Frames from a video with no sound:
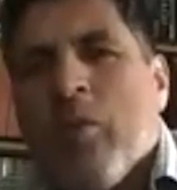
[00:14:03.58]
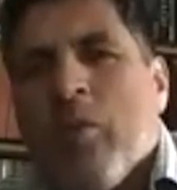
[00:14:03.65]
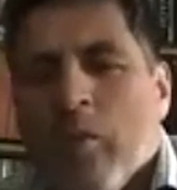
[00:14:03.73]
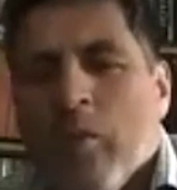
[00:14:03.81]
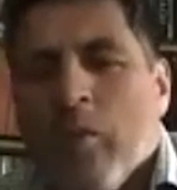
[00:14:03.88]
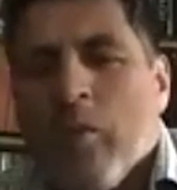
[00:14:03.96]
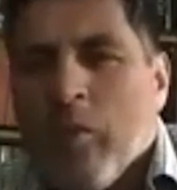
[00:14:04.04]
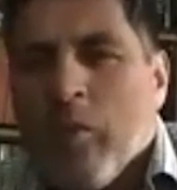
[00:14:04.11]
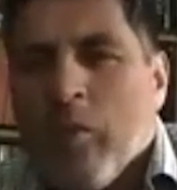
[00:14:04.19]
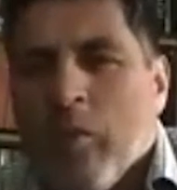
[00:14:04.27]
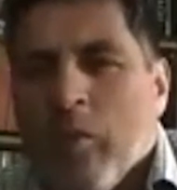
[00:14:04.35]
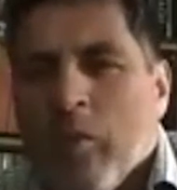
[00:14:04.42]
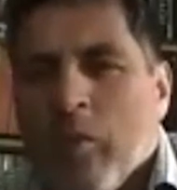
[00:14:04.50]

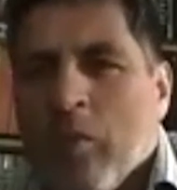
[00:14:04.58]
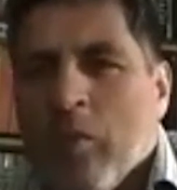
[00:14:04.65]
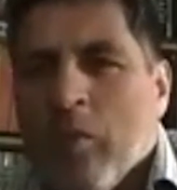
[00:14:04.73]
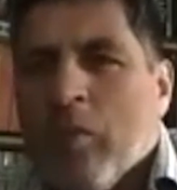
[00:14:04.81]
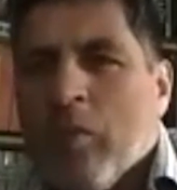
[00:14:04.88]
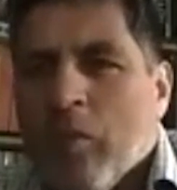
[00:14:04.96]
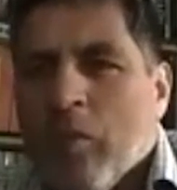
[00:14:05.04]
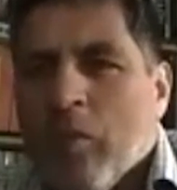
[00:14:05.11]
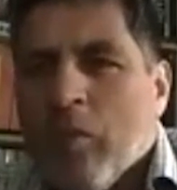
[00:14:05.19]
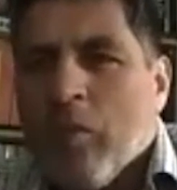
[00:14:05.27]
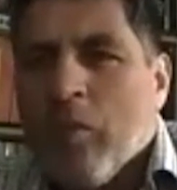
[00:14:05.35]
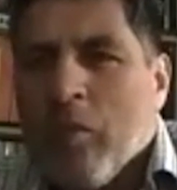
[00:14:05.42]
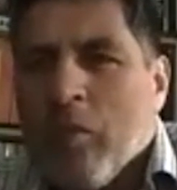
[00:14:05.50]

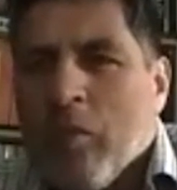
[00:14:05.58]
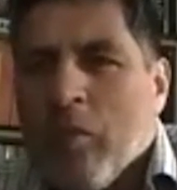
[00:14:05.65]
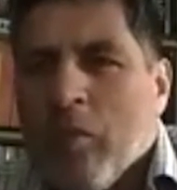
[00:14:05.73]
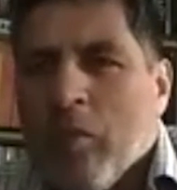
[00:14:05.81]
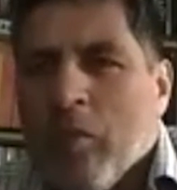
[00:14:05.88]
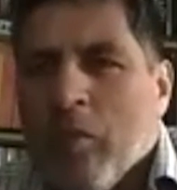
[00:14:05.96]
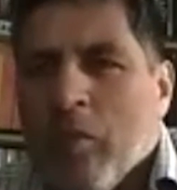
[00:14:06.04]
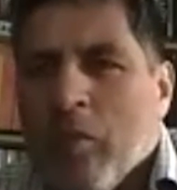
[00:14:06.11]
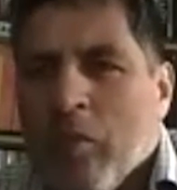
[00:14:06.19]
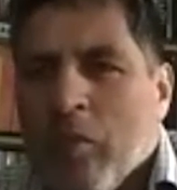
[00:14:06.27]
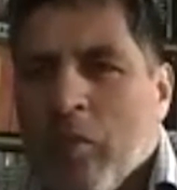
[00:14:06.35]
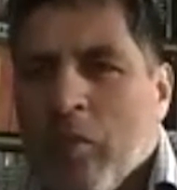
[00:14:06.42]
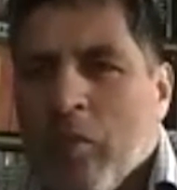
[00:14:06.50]

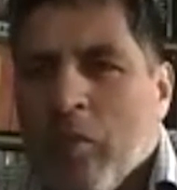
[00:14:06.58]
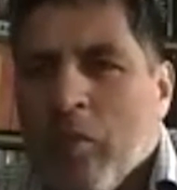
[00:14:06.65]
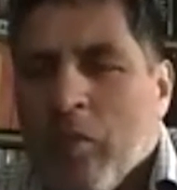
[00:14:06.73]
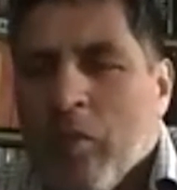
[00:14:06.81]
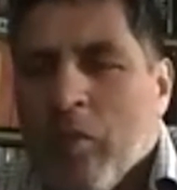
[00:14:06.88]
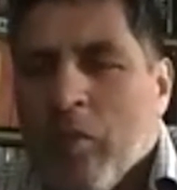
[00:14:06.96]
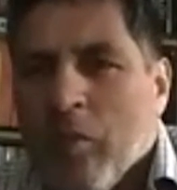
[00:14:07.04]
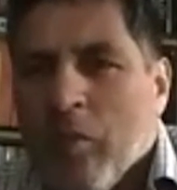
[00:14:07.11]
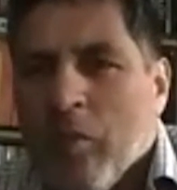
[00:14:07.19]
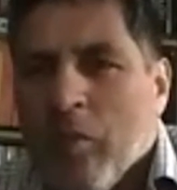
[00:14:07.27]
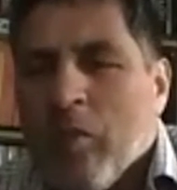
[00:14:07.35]
No words are spoken by the person on screen.